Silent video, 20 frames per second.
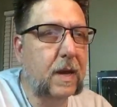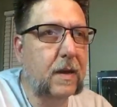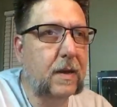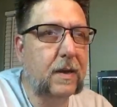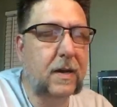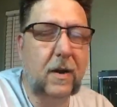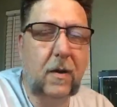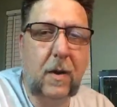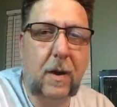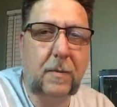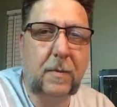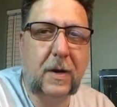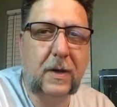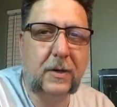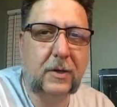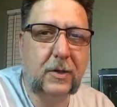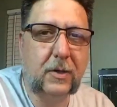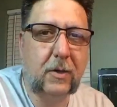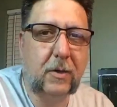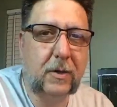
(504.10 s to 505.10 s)
I'm not
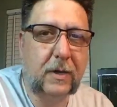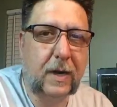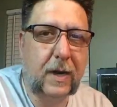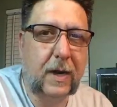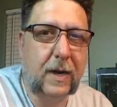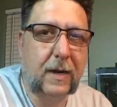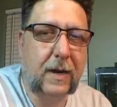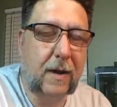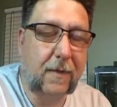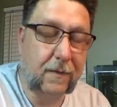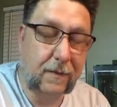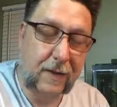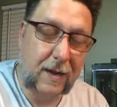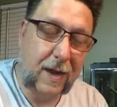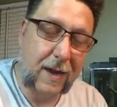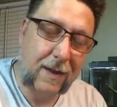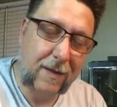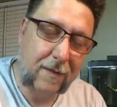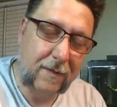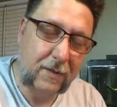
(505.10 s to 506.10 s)
sure yet. I've
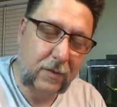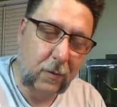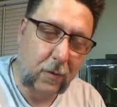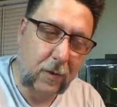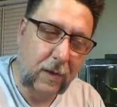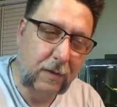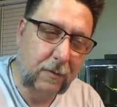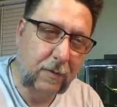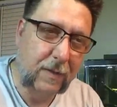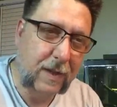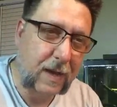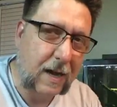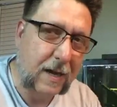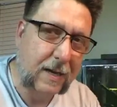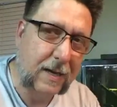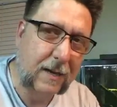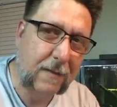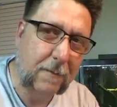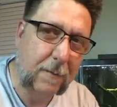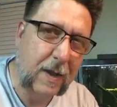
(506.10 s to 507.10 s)
kind of toyed with the
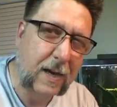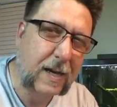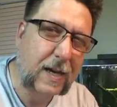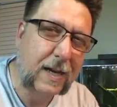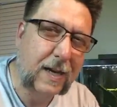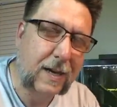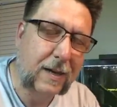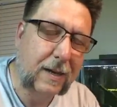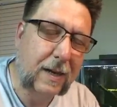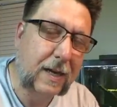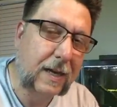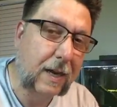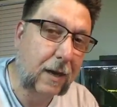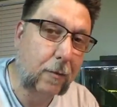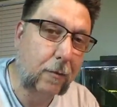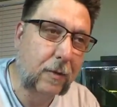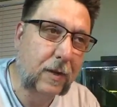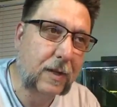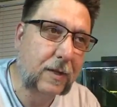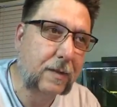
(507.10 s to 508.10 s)
idea of making it like a
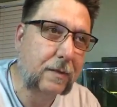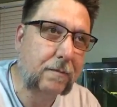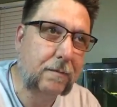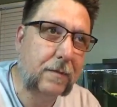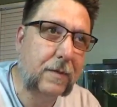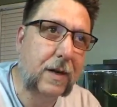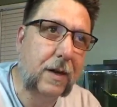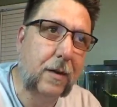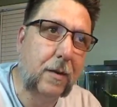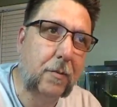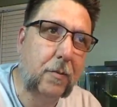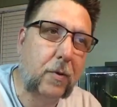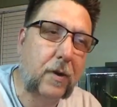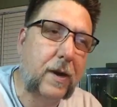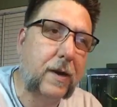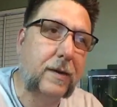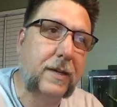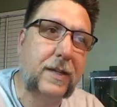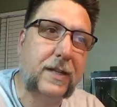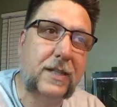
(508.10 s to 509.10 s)
really,
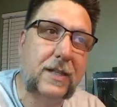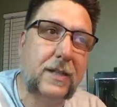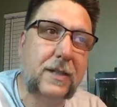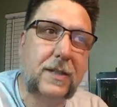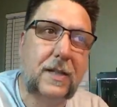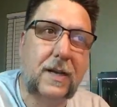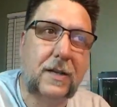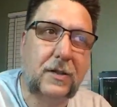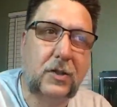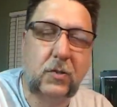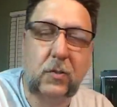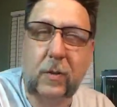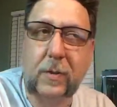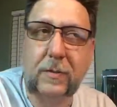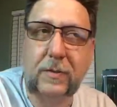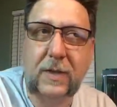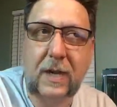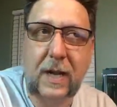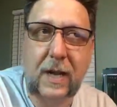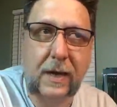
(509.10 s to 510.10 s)
pretty decent-sized shrimp
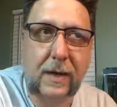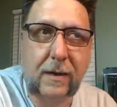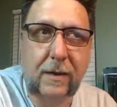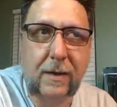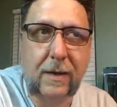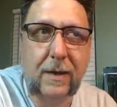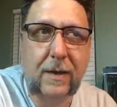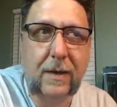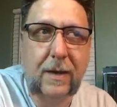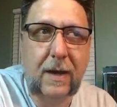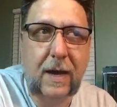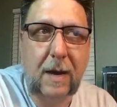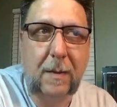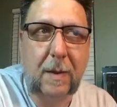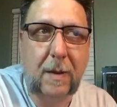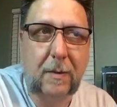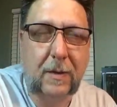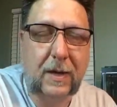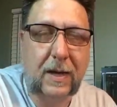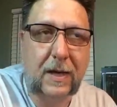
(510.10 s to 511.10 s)
tank. And
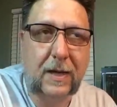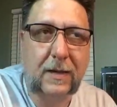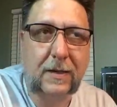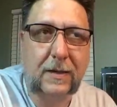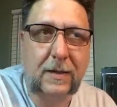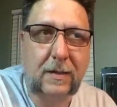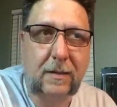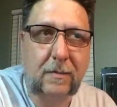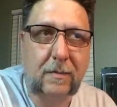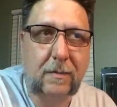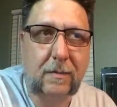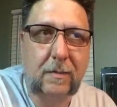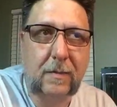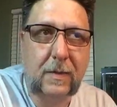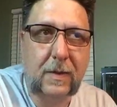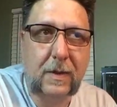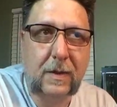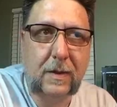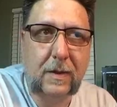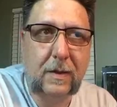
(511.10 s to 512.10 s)
maybe getting some...
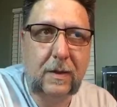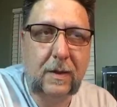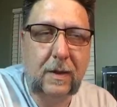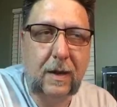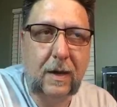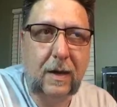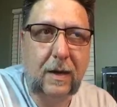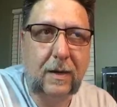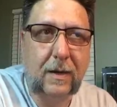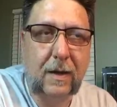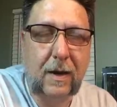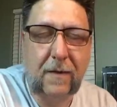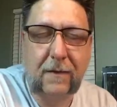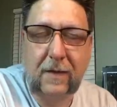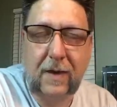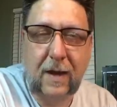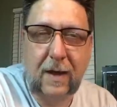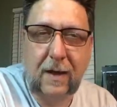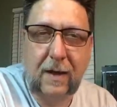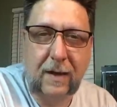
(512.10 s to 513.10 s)
I've
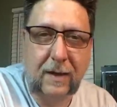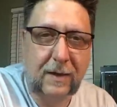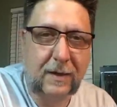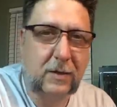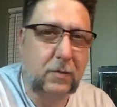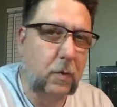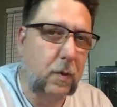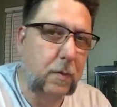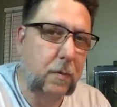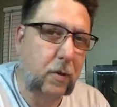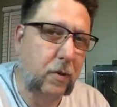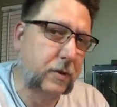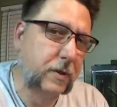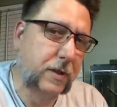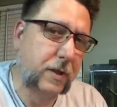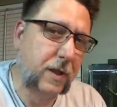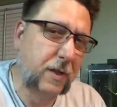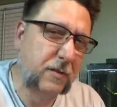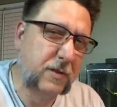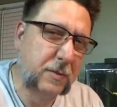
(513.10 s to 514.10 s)
got at least one
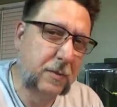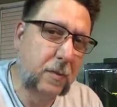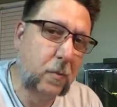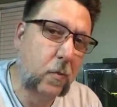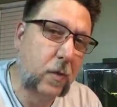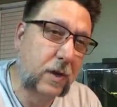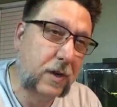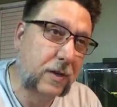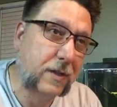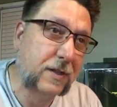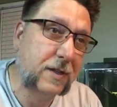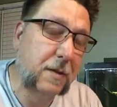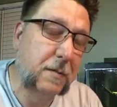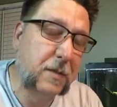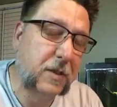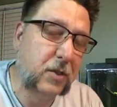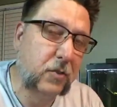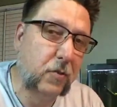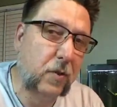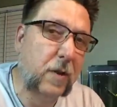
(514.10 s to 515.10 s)
person that's been wanting to send me
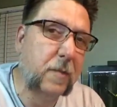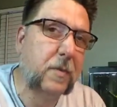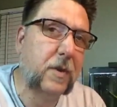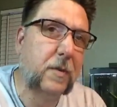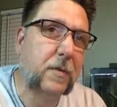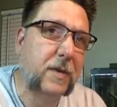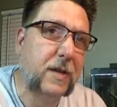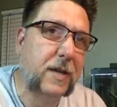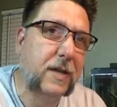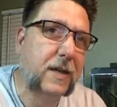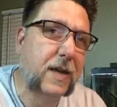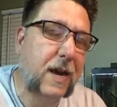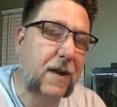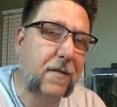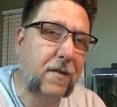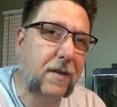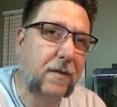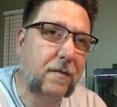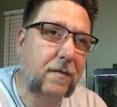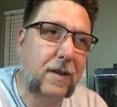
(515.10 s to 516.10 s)
shrimp, and it'd be neat to have
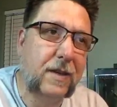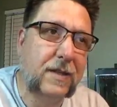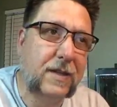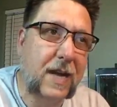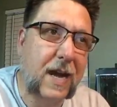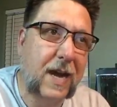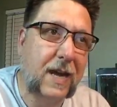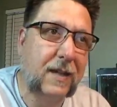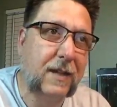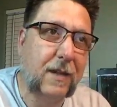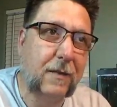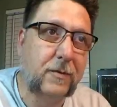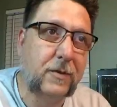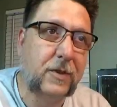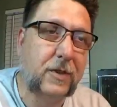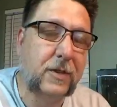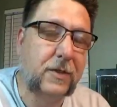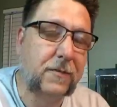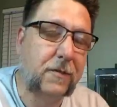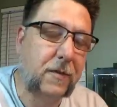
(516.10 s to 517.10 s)
a tank that was
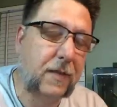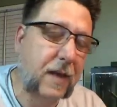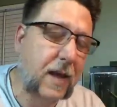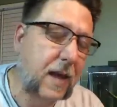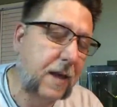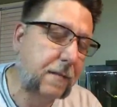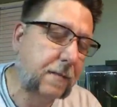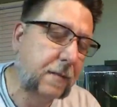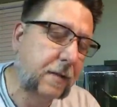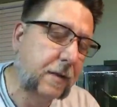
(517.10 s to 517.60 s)
just for that.